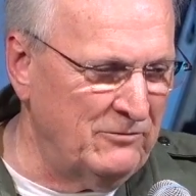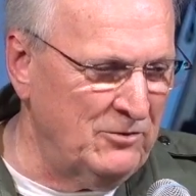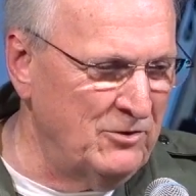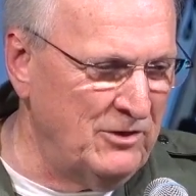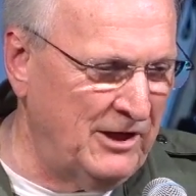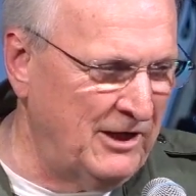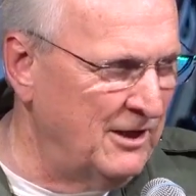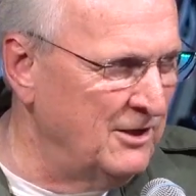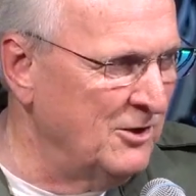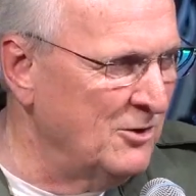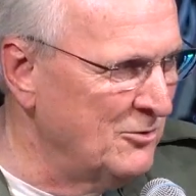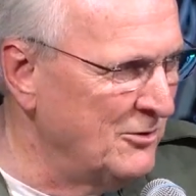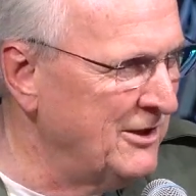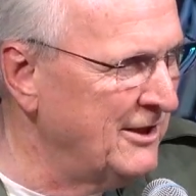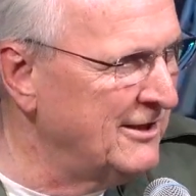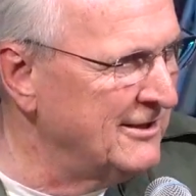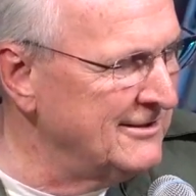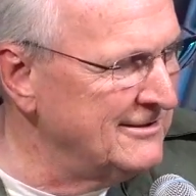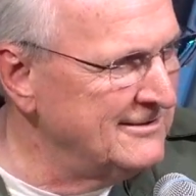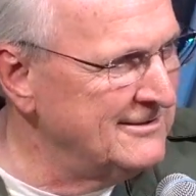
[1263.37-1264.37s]
You can't go
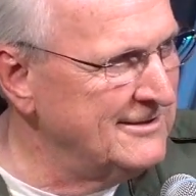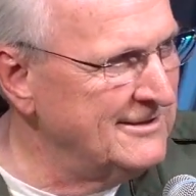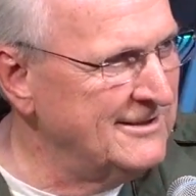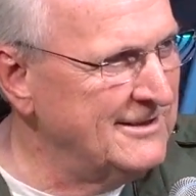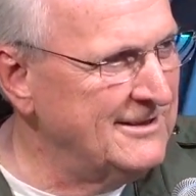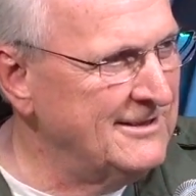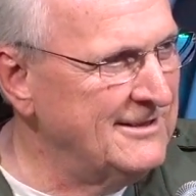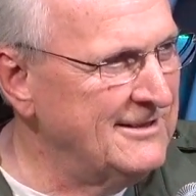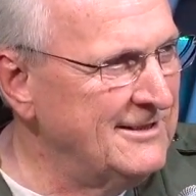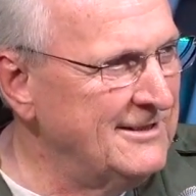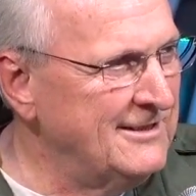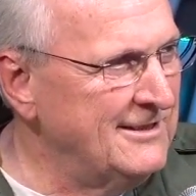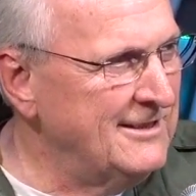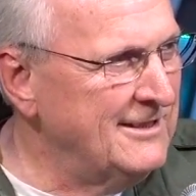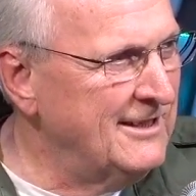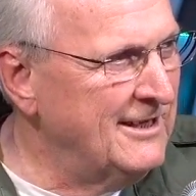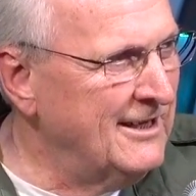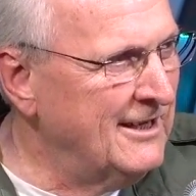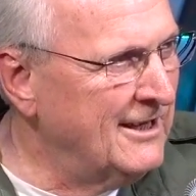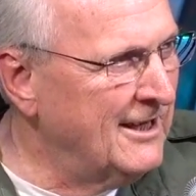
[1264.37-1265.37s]
in.
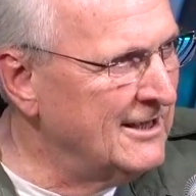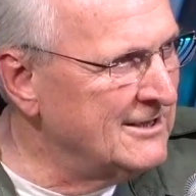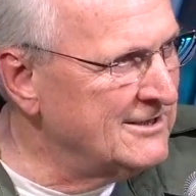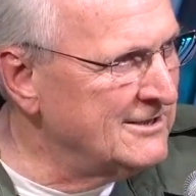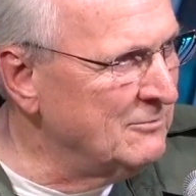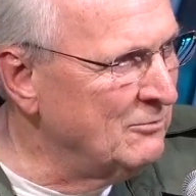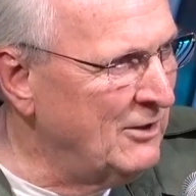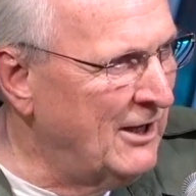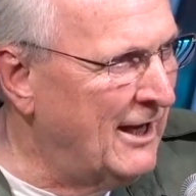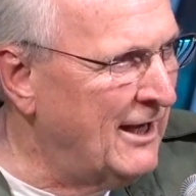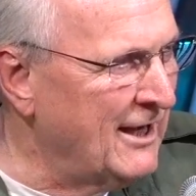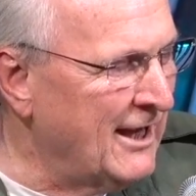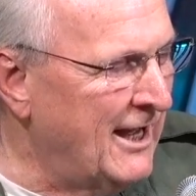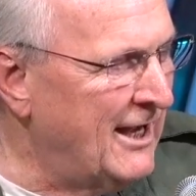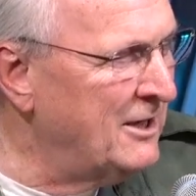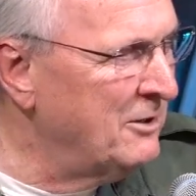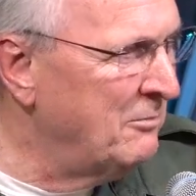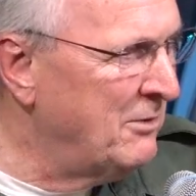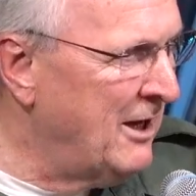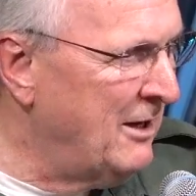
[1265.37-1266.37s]
And I said, Well, I
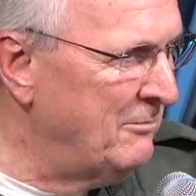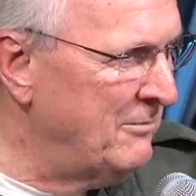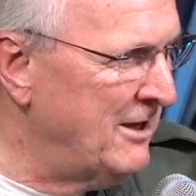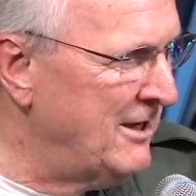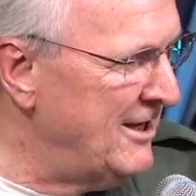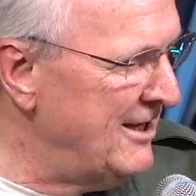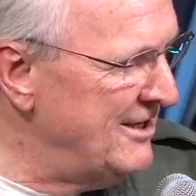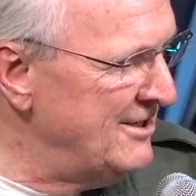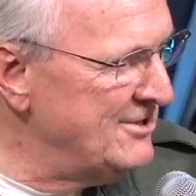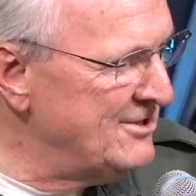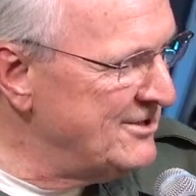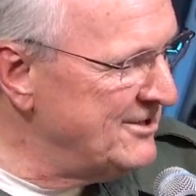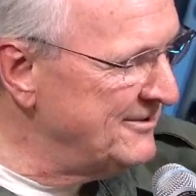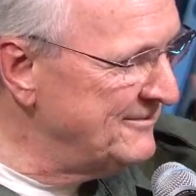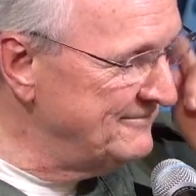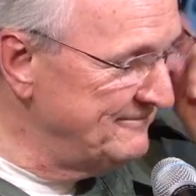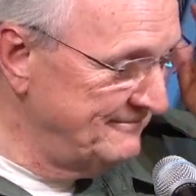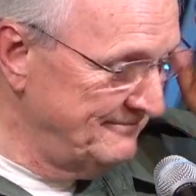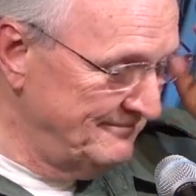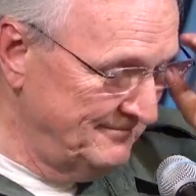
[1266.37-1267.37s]
lied about my age.
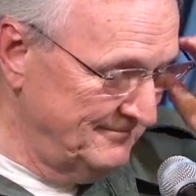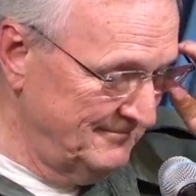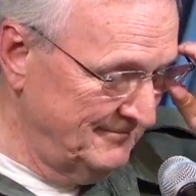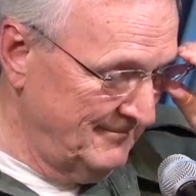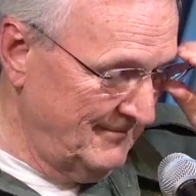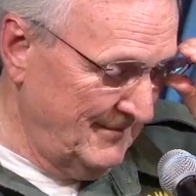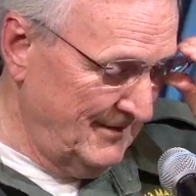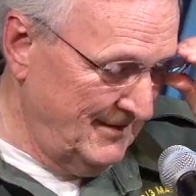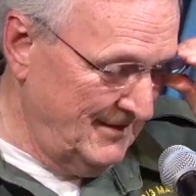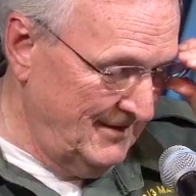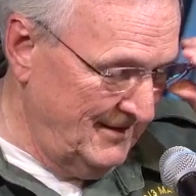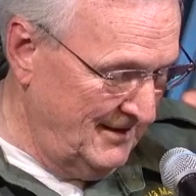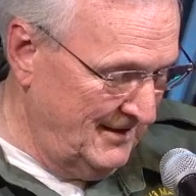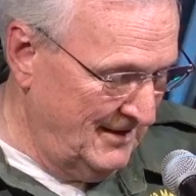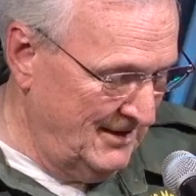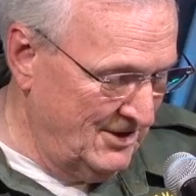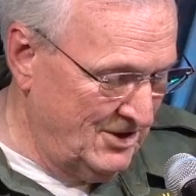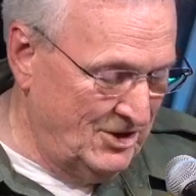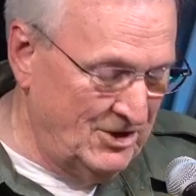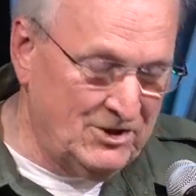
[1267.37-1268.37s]

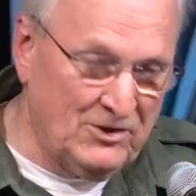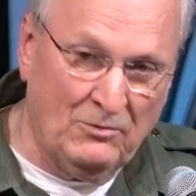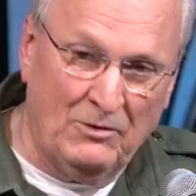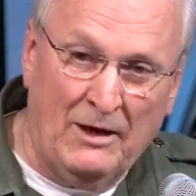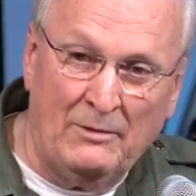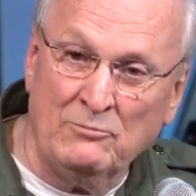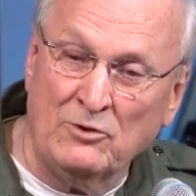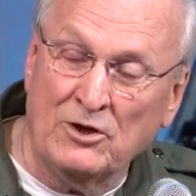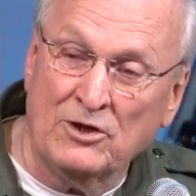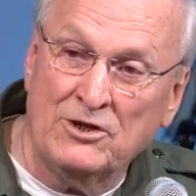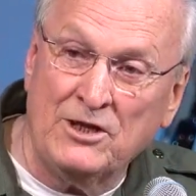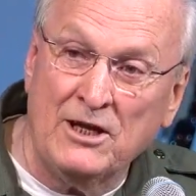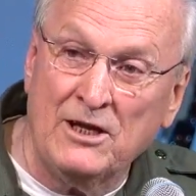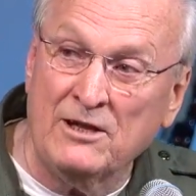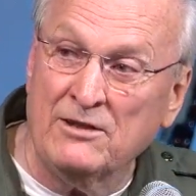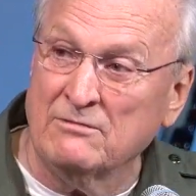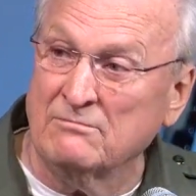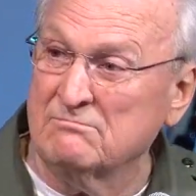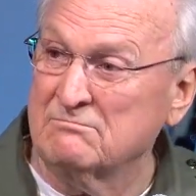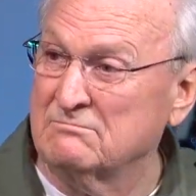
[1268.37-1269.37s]
And she said, Well, I'm going to tell
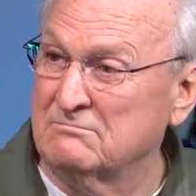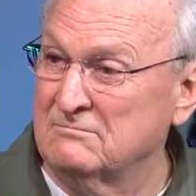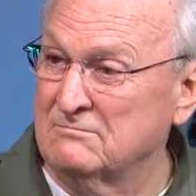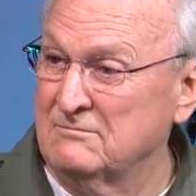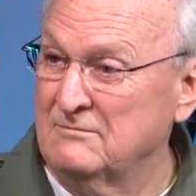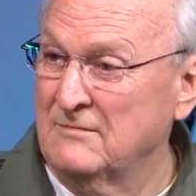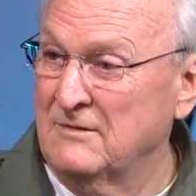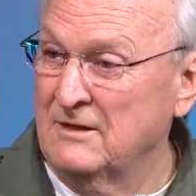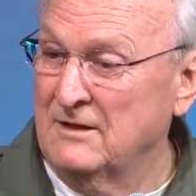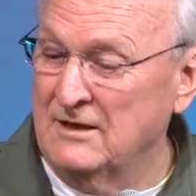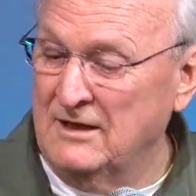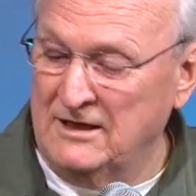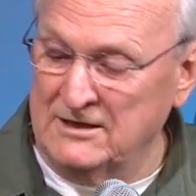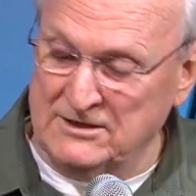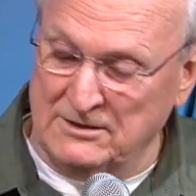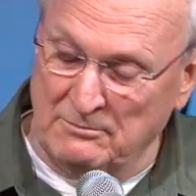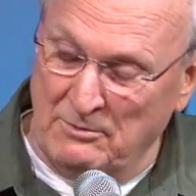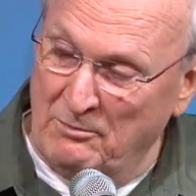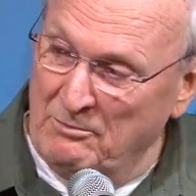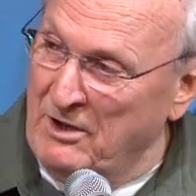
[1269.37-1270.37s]
them. I
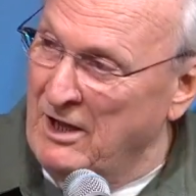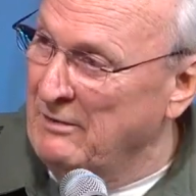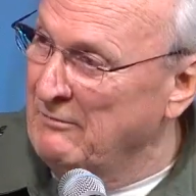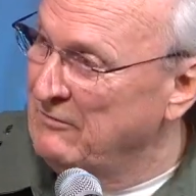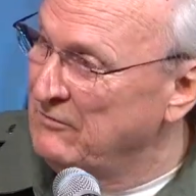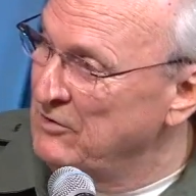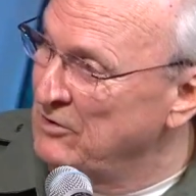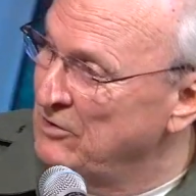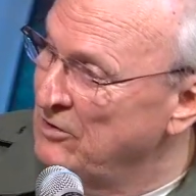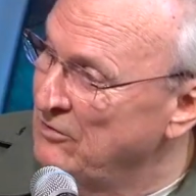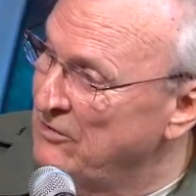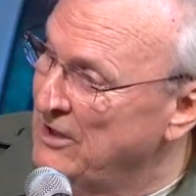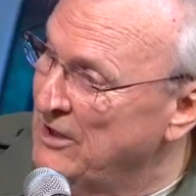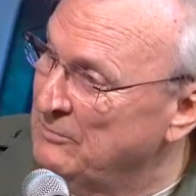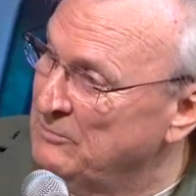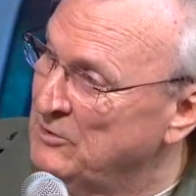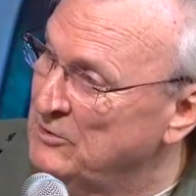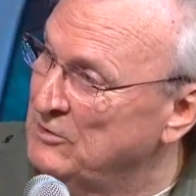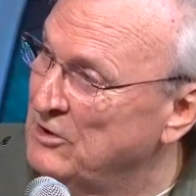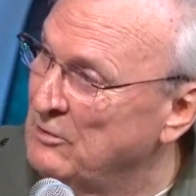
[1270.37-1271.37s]
said, But mom, if you do that, will
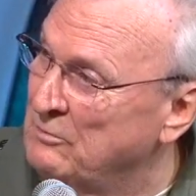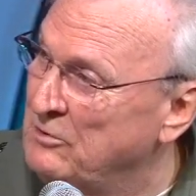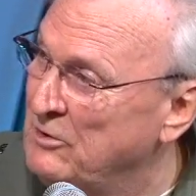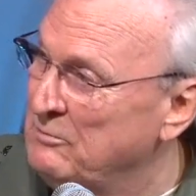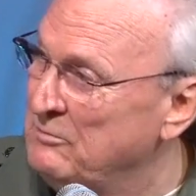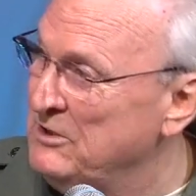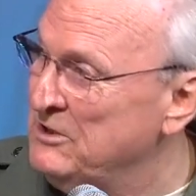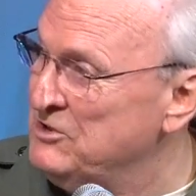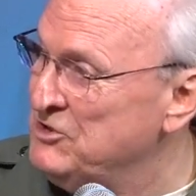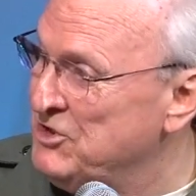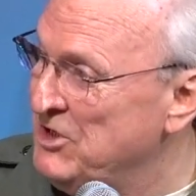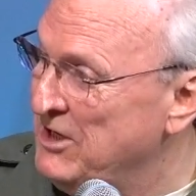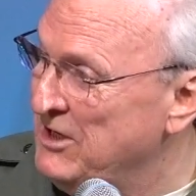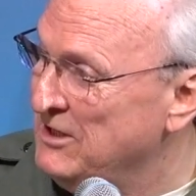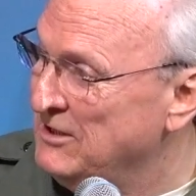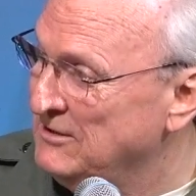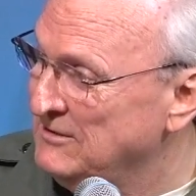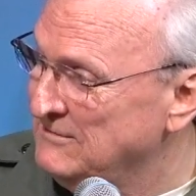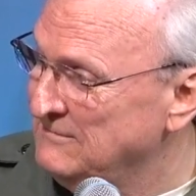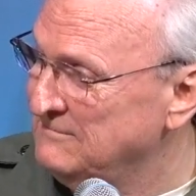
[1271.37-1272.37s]
put, they'll put me in
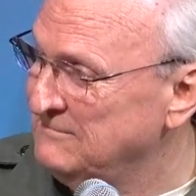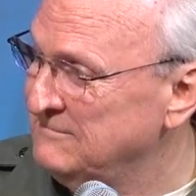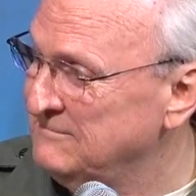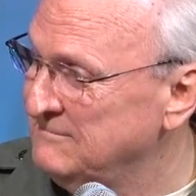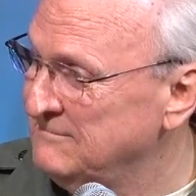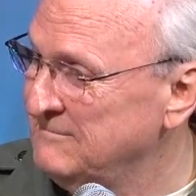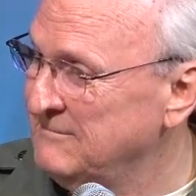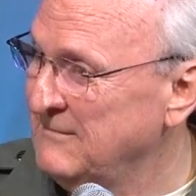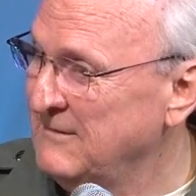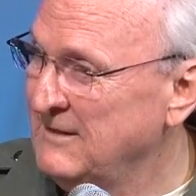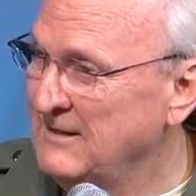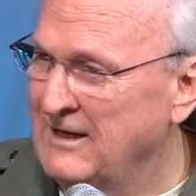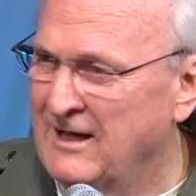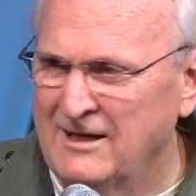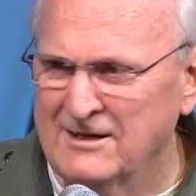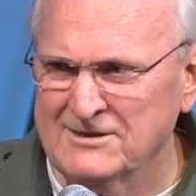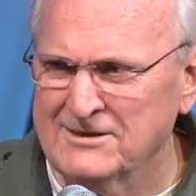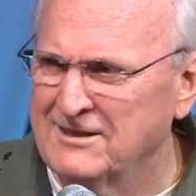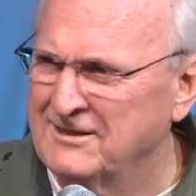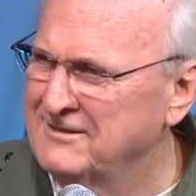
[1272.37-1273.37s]
jail. I
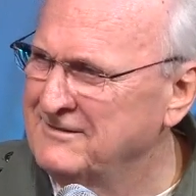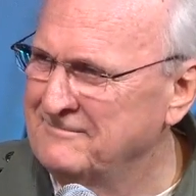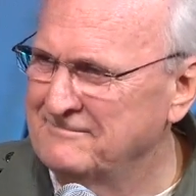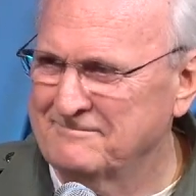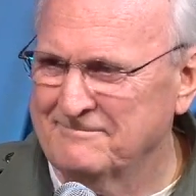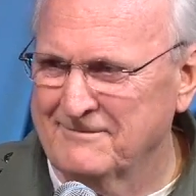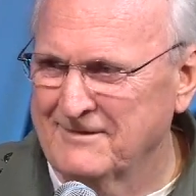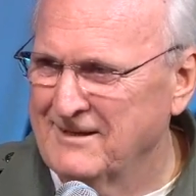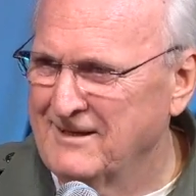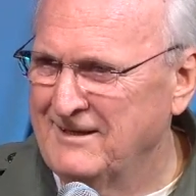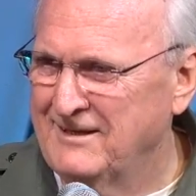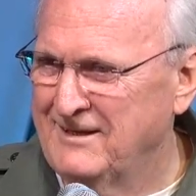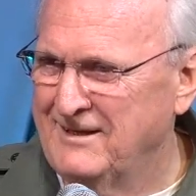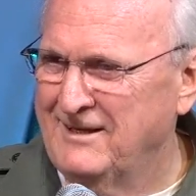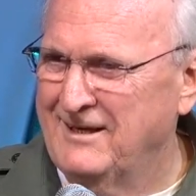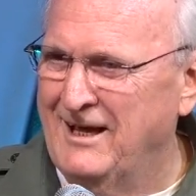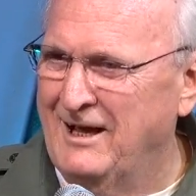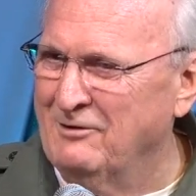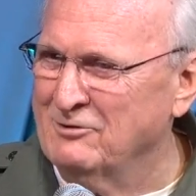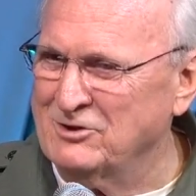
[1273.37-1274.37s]
was,
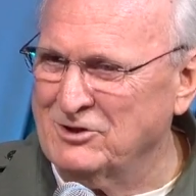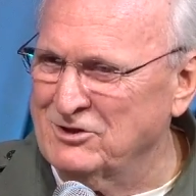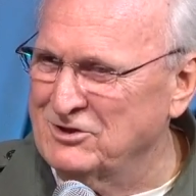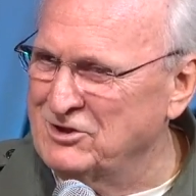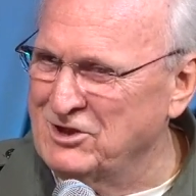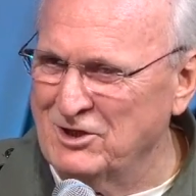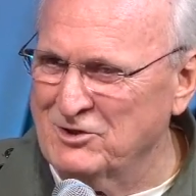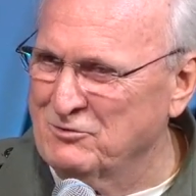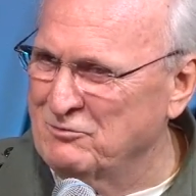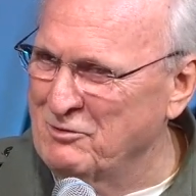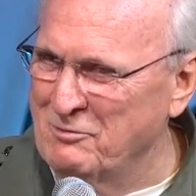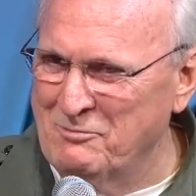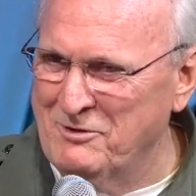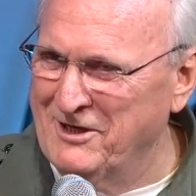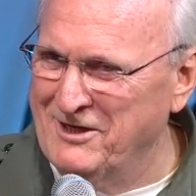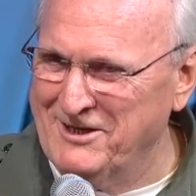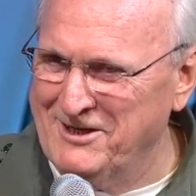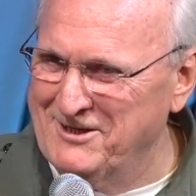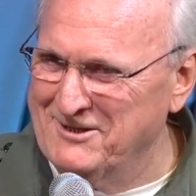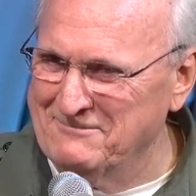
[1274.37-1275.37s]
I was in such
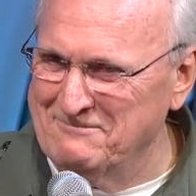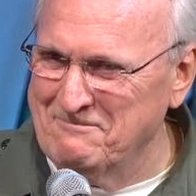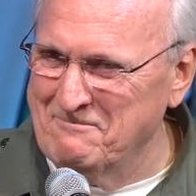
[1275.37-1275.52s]
rebellion.